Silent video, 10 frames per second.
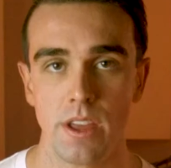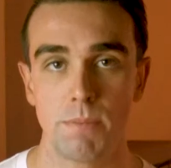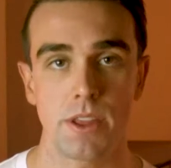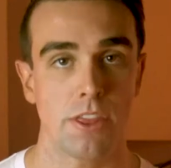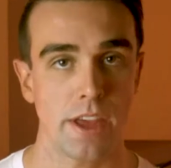
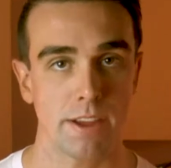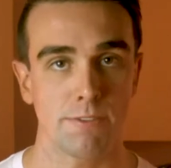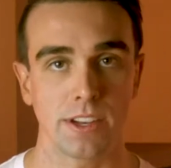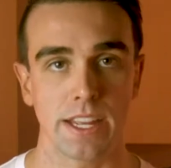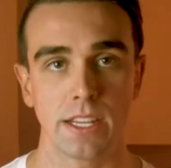But
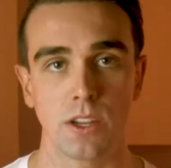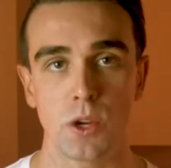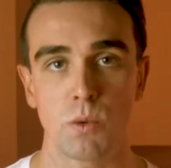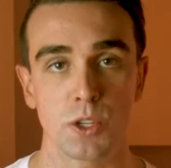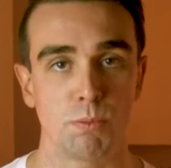thankfully,
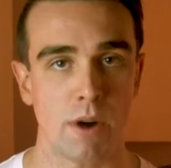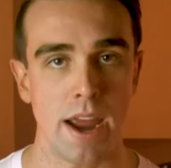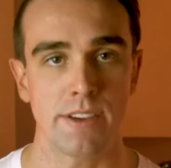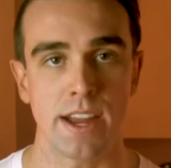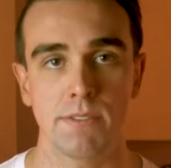Luke was
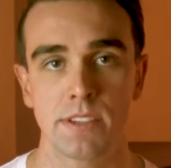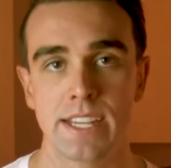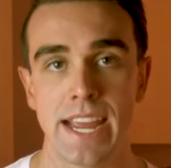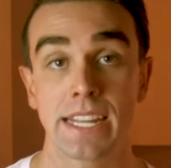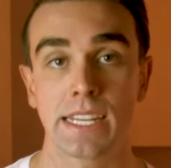brave enough to
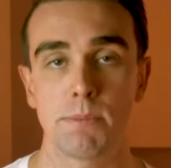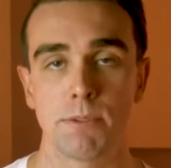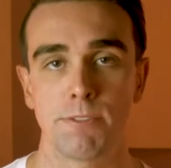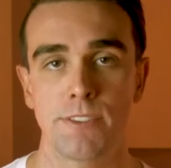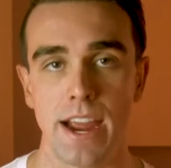take a leap
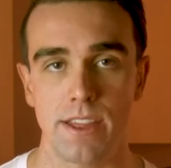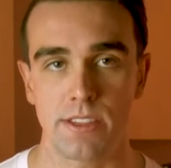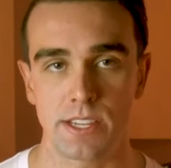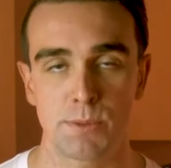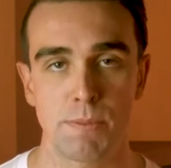of
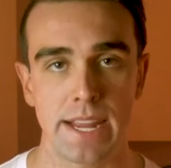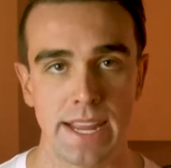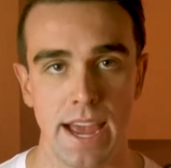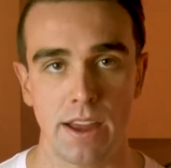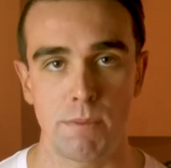faith and speak
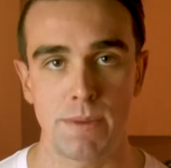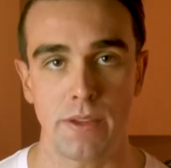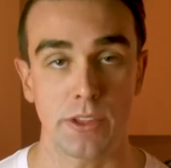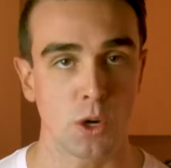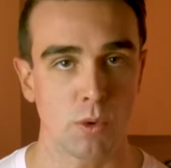out
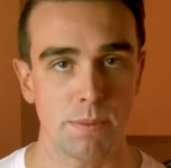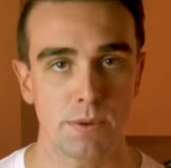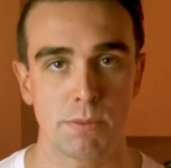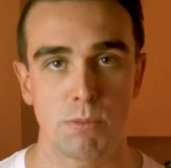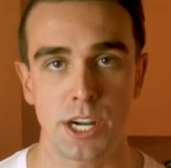about the
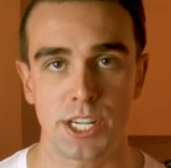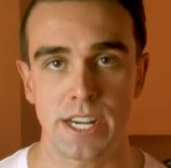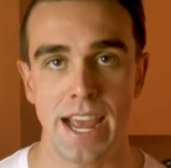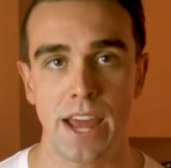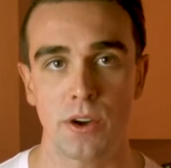grip
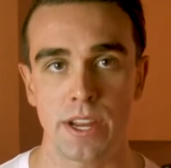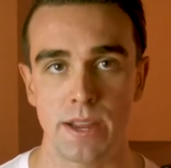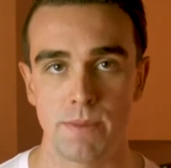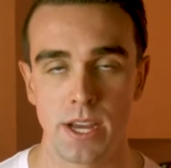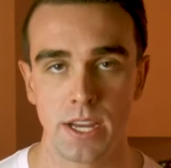depression had on
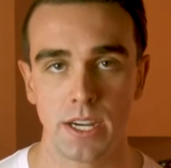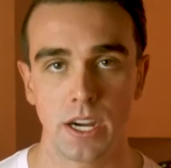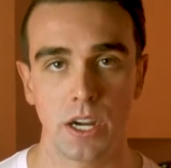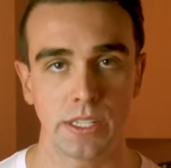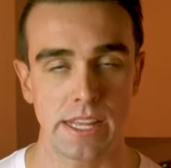him.
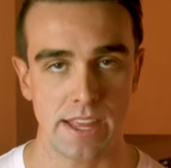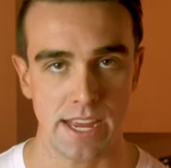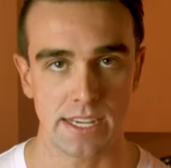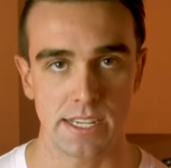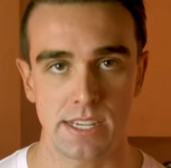Only
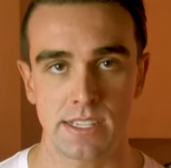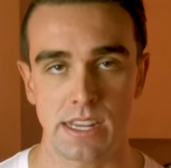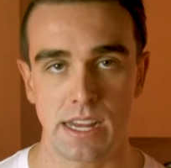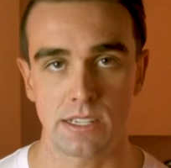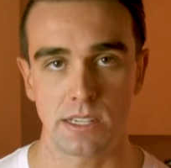then did it
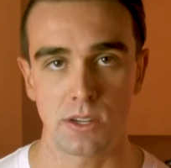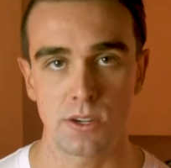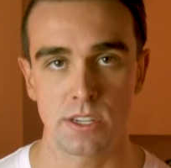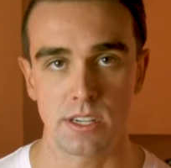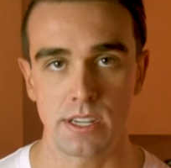start to
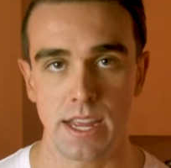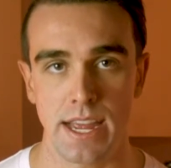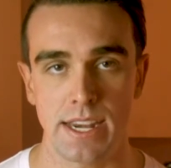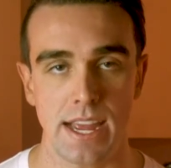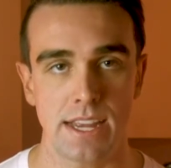loosen,
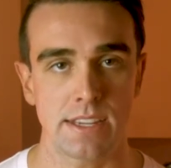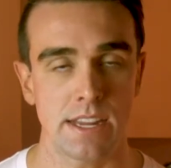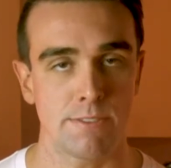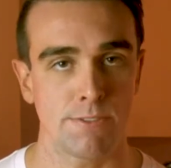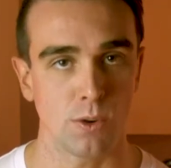and as
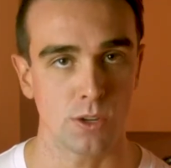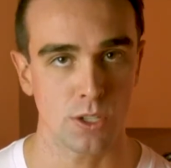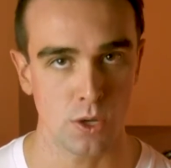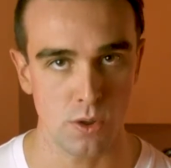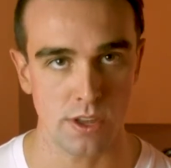he fought
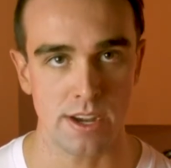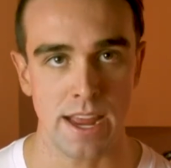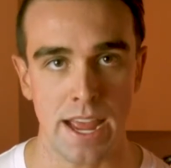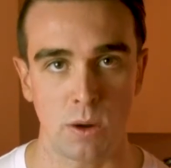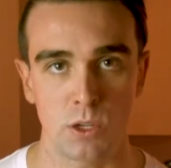tooth and
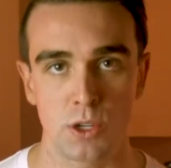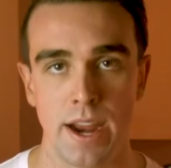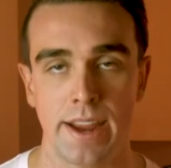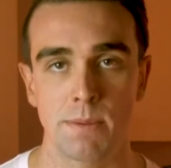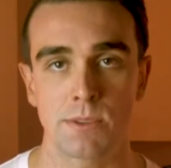nail to
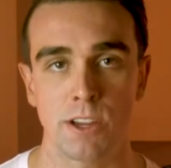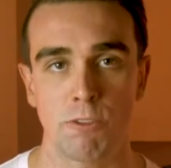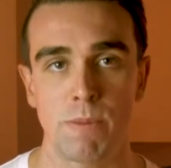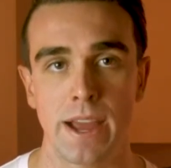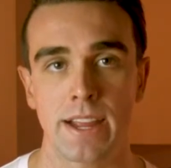drag
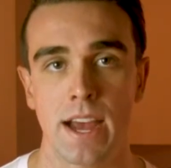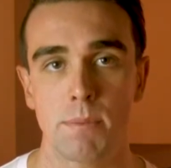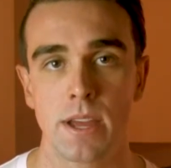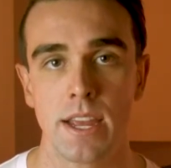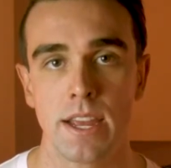himself back
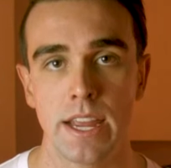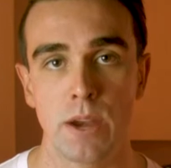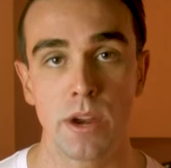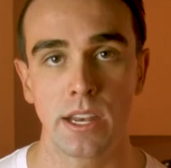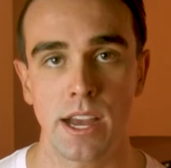up, he
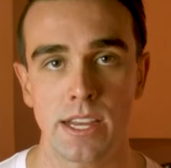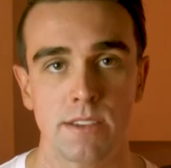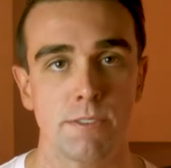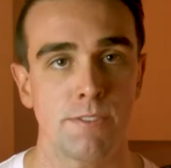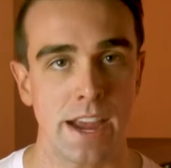realised
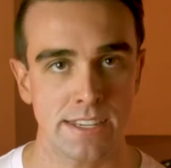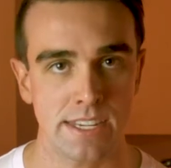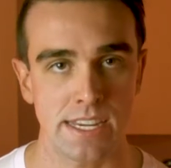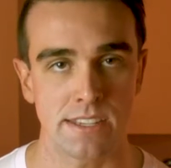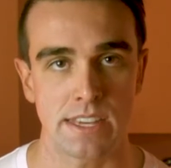
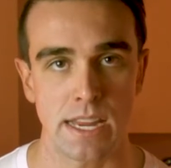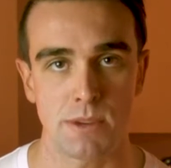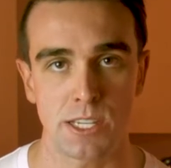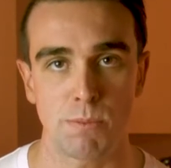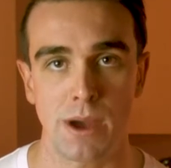facing his
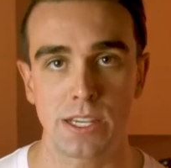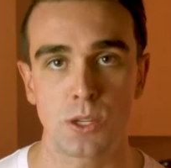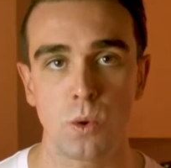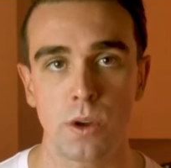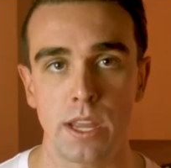demons by
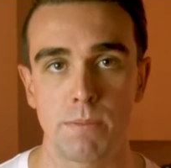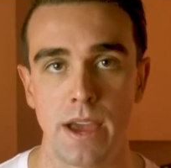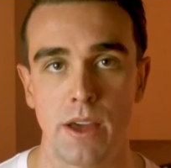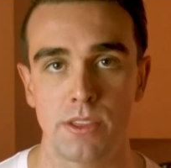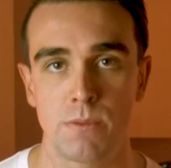talking
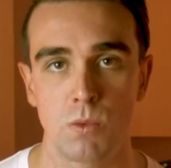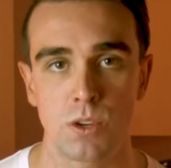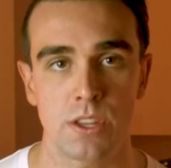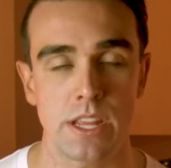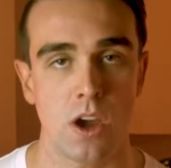about them
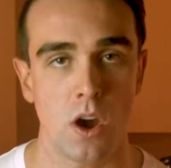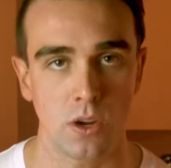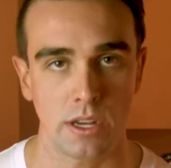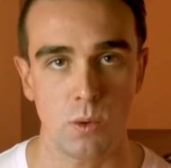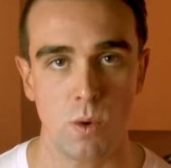was the
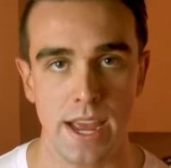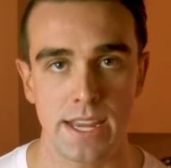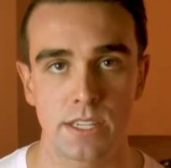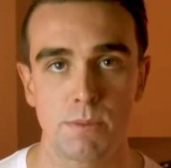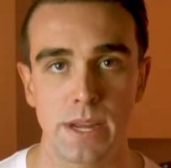only
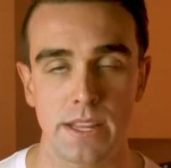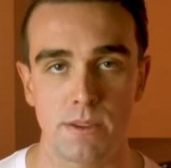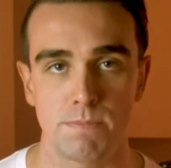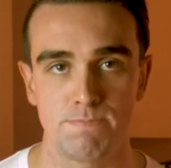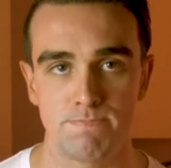way to beat
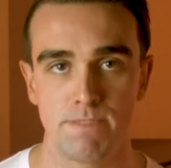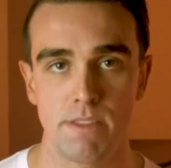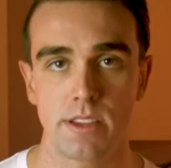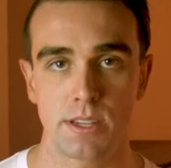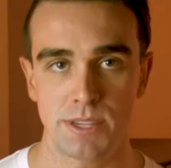them.
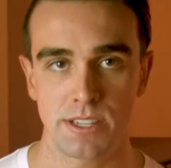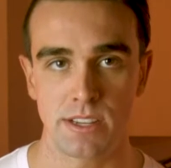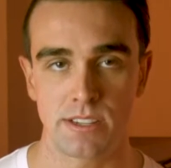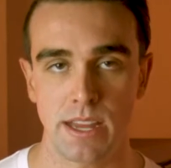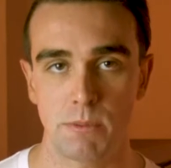There's a
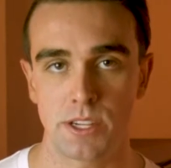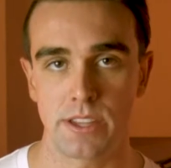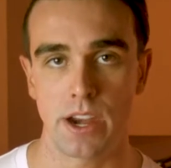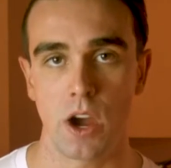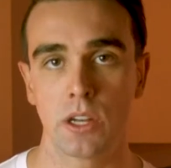misconception
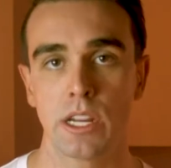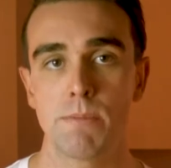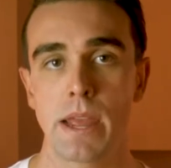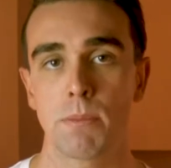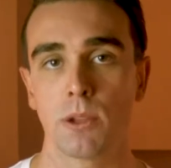that only
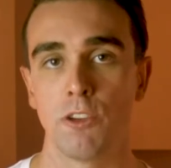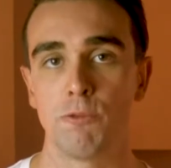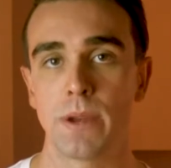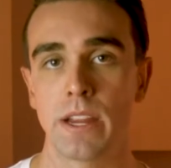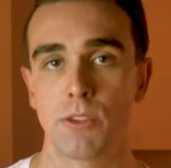people
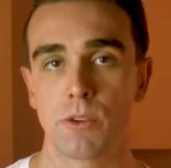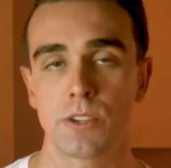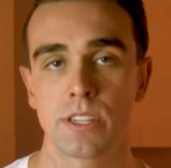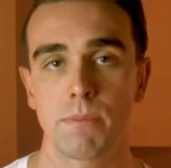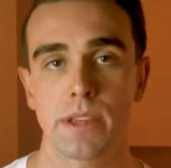who've been through
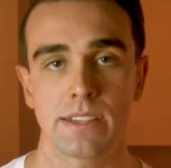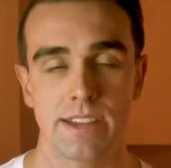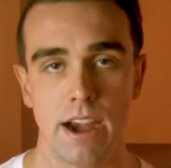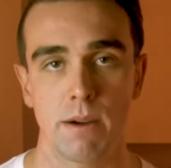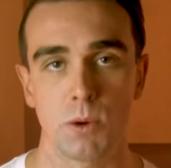something
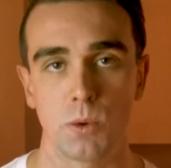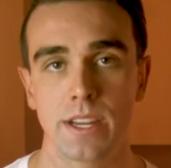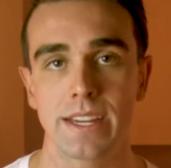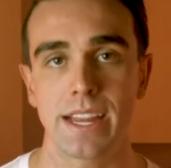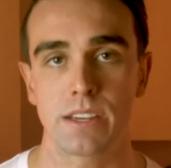terrible
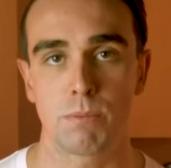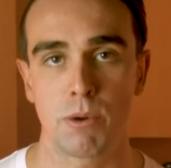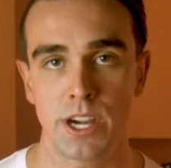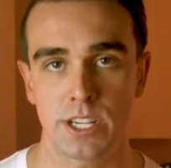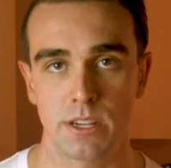can get
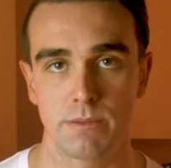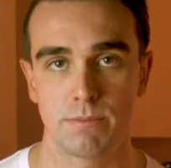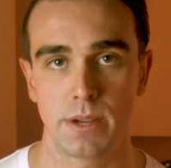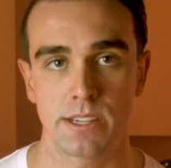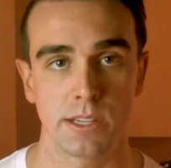depression,
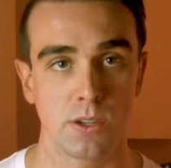but as